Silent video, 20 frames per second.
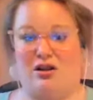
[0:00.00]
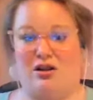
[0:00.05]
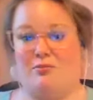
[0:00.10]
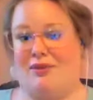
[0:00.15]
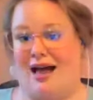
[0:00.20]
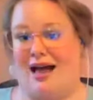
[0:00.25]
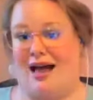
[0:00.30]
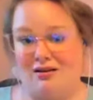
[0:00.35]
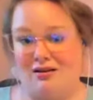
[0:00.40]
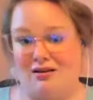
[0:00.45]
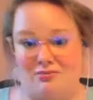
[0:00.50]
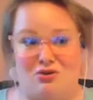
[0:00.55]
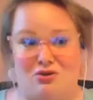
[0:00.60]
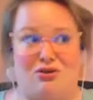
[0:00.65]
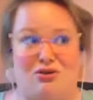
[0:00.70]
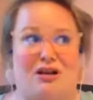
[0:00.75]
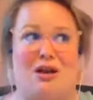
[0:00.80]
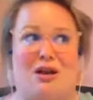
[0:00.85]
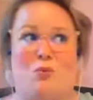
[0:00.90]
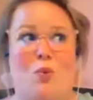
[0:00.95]
the Black
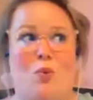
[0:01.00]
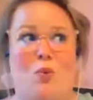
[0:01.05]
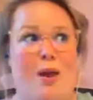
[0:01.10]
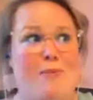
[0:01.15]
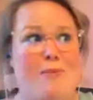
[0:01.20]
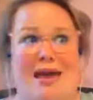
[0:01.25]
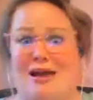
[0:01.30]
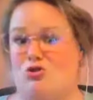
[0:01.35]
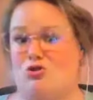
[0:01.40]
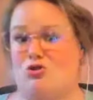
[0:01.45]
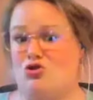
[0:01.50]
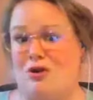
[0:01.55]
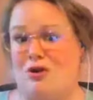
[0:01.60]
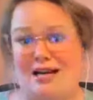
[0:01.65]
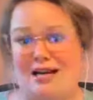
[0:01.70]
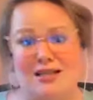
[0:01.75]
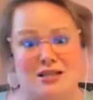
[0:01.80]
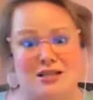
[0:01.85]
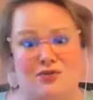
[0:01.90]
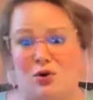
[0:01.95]
community, women,
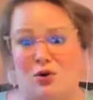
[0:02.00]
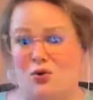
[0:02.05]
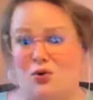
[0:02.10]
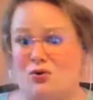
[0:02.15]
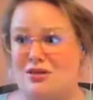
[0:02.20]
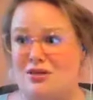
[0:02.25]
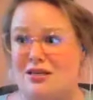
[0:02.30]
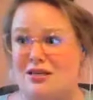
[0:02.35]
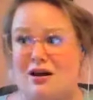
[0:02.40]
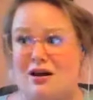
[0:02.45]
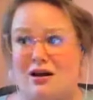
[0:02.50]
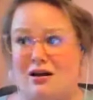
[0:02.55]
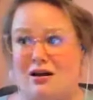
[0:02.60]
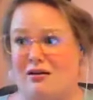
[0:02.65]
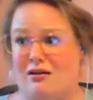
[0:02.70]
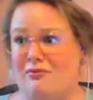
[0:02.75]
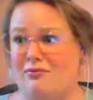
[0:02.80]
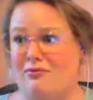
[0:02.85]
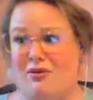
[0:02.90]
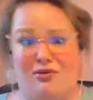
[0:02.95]
trans folks,
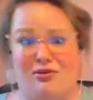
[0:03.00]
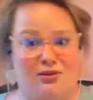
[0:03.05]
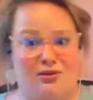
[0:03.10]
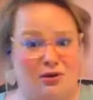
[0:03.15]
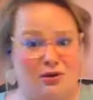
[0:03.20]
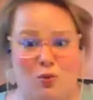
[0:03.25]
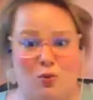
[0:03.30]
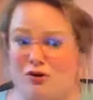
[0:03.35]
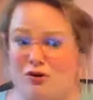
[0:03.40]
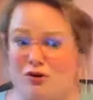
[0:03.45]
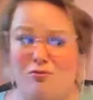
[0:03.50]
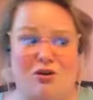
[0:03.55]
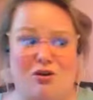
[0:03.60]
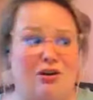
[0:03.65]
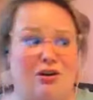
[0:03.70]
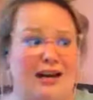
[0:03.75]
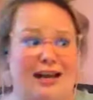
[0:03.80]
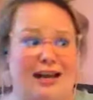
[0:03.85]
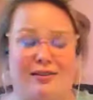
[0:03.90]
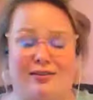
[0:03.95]
the queer
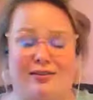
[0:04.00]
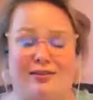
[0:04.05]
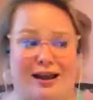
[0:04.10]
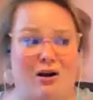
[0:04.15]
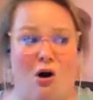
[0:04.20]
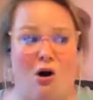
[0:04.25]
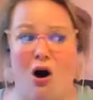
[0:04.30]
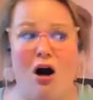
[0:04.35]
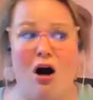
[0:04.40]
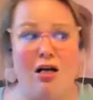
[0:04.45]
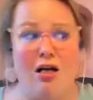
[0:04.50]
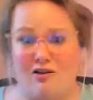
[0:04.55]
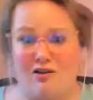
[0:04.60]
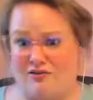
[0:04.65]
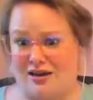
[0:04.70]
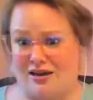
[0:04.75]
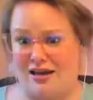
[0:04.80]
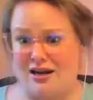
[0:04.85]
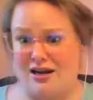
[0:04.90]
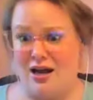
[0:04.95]
community, like all of
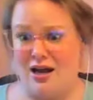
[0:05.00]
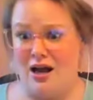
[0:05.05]
it.